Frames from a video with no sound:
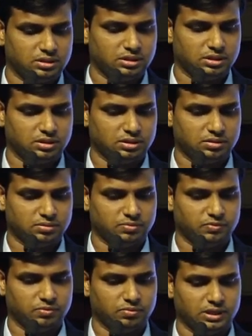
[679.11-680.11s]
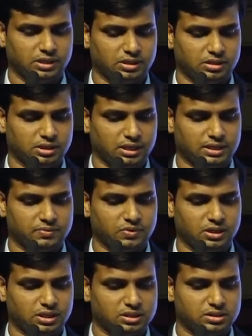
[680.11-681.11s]
the
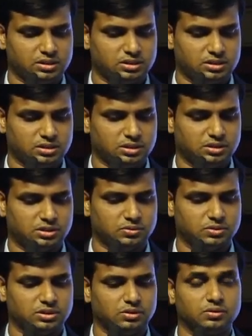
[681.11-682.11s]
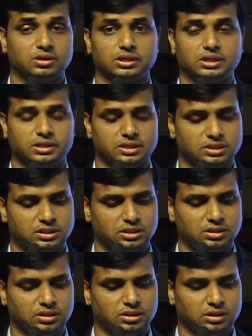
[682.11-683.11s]
y-axis, it shows the odor intensity